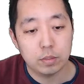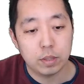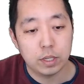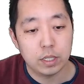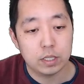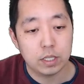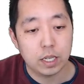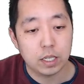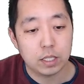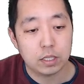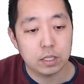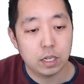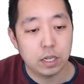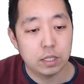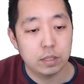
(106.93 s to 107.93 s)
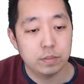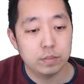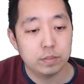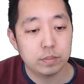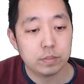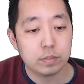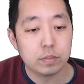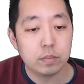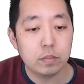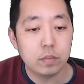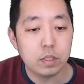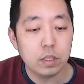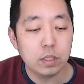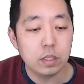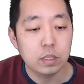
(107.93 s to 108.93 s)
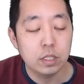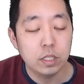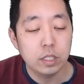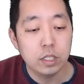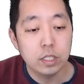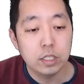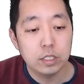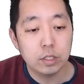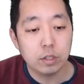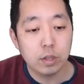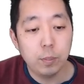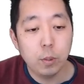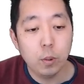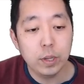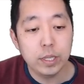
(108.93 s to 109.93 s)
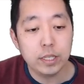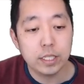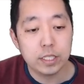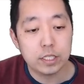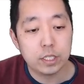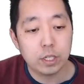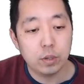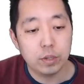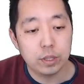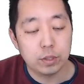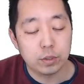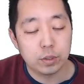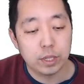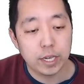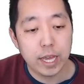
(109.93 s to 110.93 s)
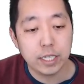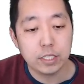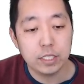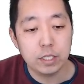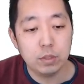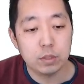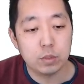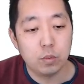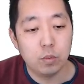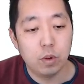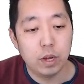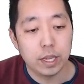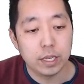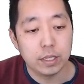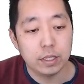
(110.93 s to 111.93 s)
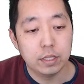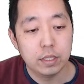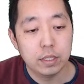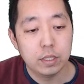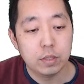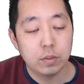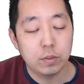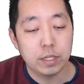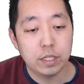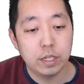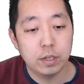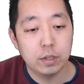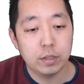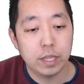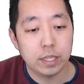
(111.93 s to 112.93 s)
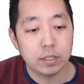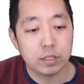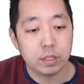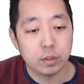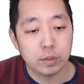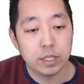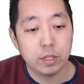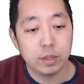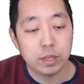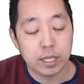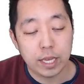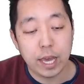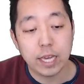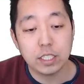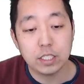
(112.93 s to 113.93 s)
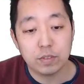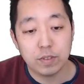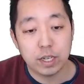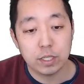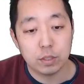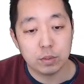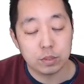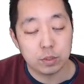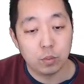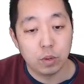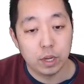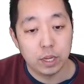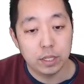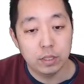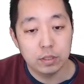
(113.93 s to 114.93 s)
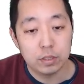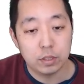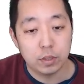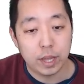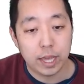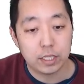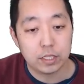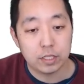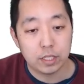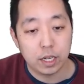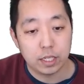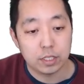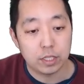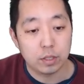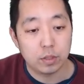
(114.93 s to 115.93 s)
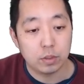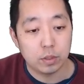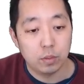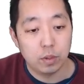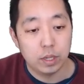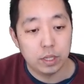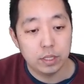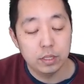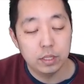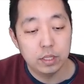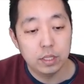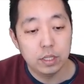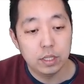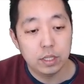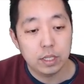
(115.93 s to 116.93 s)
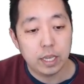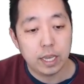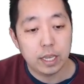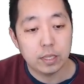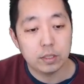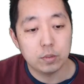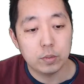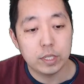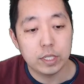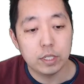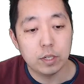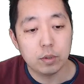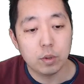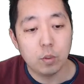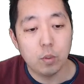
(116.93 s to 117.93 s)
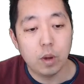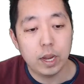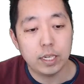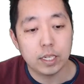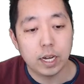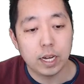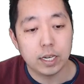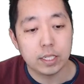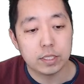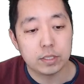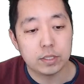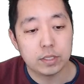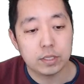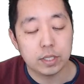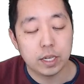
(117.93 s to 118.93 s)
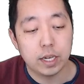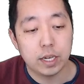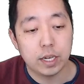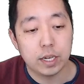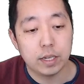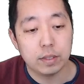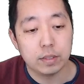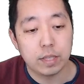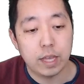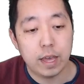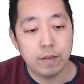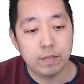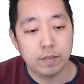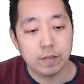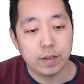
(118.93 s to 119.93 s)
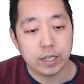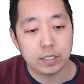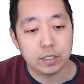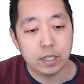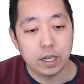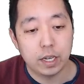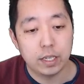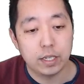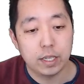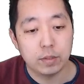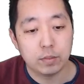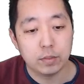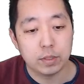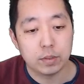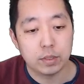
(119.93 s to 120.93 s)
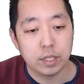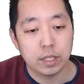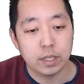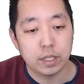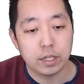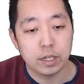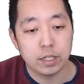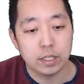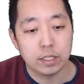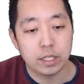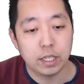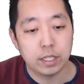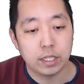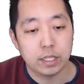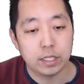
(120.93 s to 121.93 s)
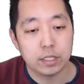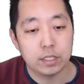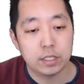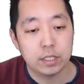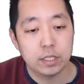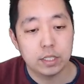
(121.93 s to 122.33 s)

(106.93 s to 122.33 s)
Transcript: minus x naught. So the point that it's going through at x equals 1, we know that, so we know the x value is 1, so x naught is equal to 1 and we know the y naught is uh, f of x naught, and we're and they're already telling us